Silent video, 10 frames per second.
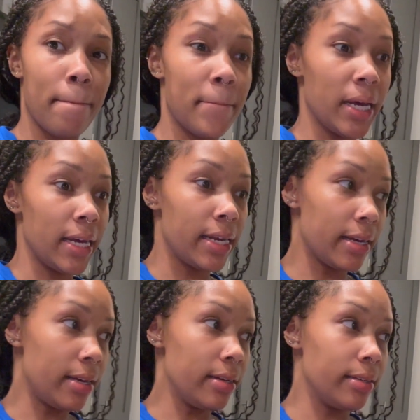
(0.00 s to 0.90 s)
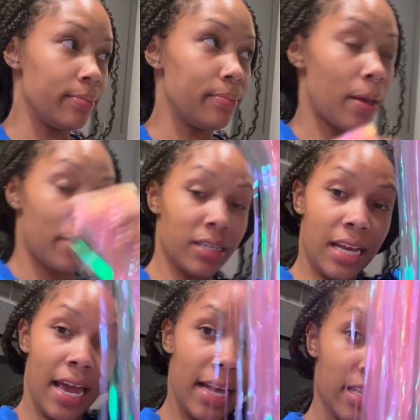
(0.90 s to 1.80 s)
But um, I'm about to
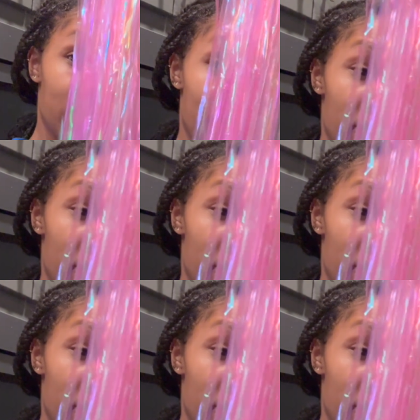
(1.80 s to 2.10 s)
hang this by